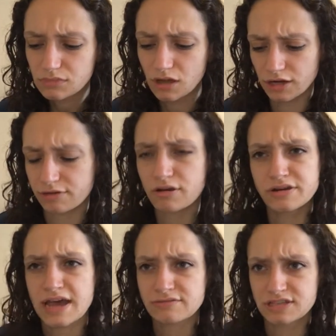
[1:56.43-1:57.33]
and I wrote
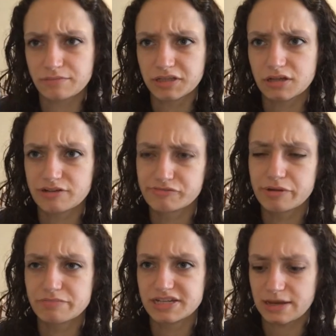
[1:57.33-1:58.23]
down something that I
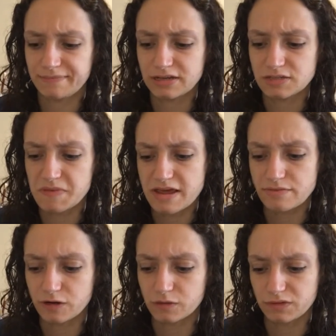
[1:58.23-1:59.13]
remembered happening to me
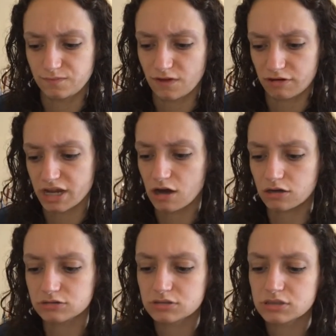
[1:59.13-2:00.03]
when I was very
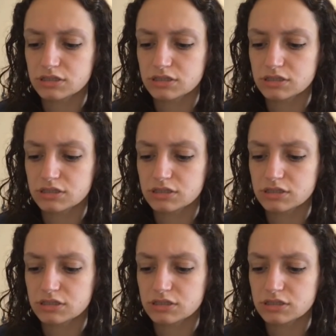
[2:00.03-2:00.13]
young,